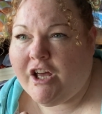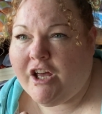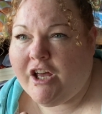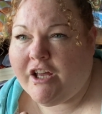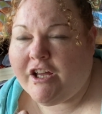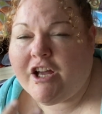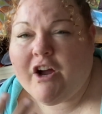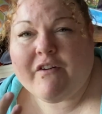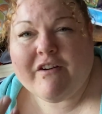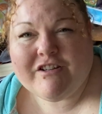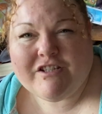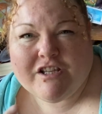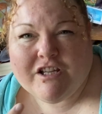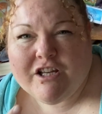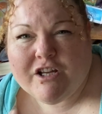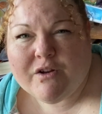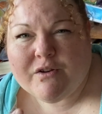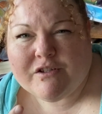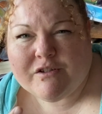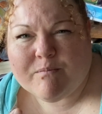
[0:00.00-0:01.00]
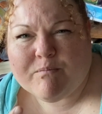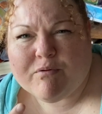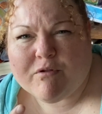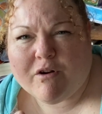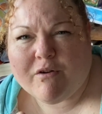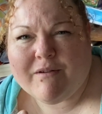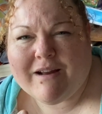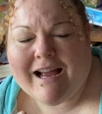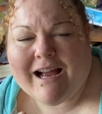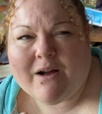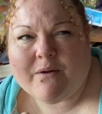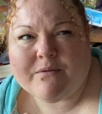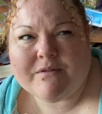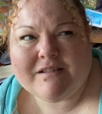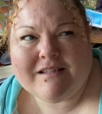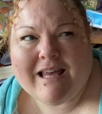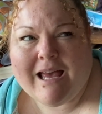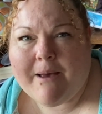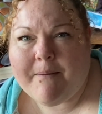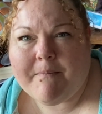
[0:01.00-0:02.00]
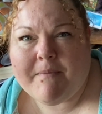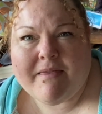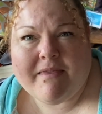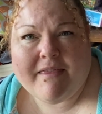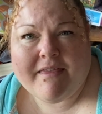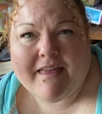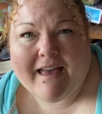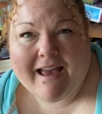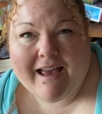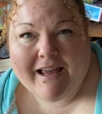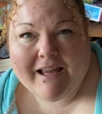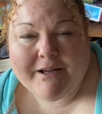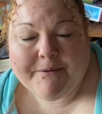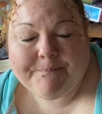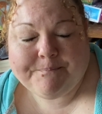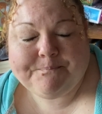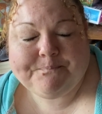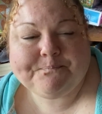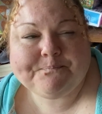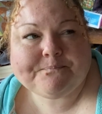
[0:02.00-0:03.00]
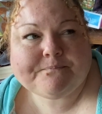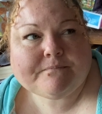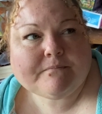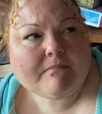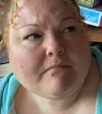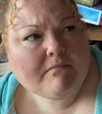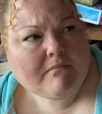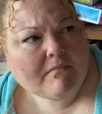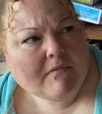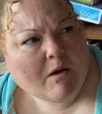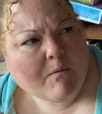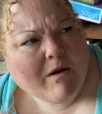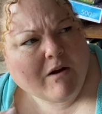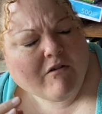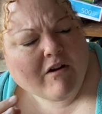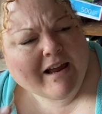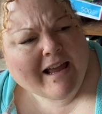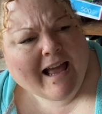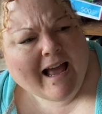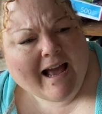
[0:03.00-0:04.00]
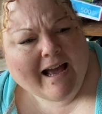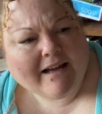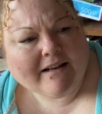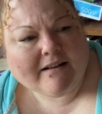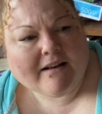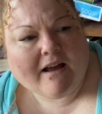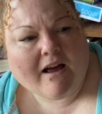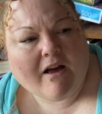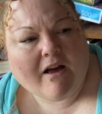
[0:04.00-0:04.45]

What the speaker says: encourage the use of pronouns them and they where I can,